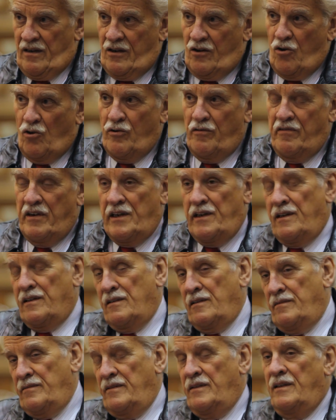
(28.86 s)

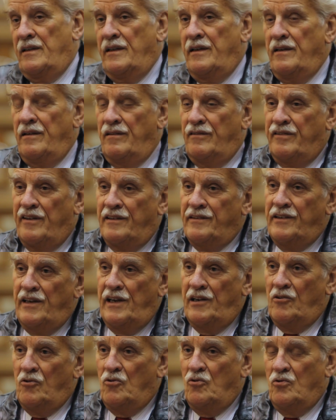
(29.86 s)
Convair in San
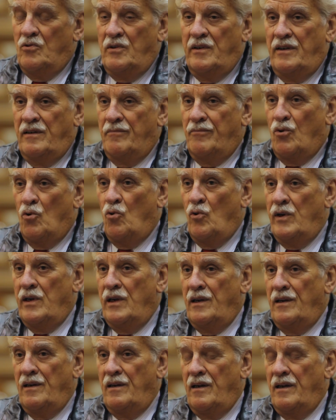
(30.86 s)
Diego and
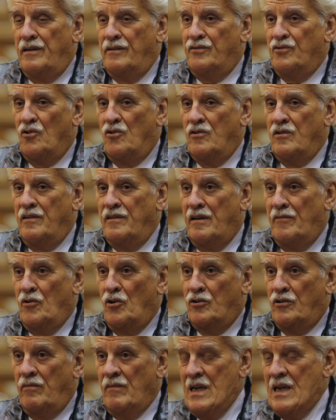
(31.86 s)
Boeing and so on, they
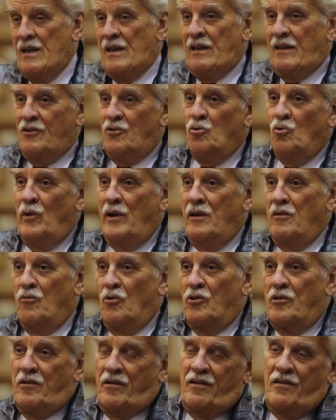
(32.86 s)
were doing
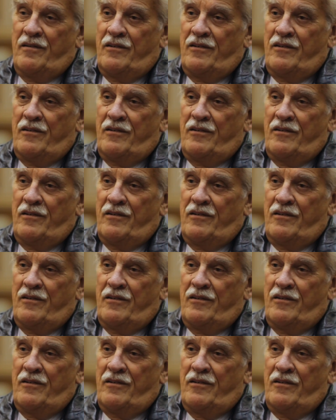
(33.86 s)
what